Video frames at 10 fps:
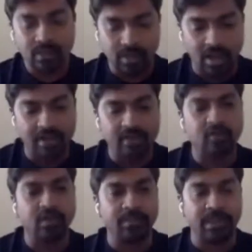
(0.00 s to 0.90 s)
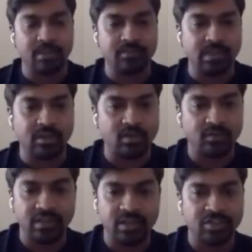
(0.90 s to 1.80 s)
clients will pick up the
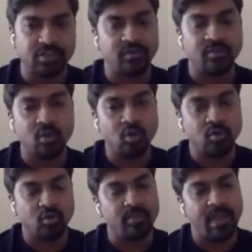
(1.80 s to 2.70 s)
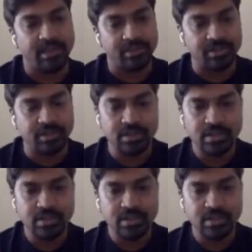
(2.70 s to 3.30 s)
configuration from Ozone Manager.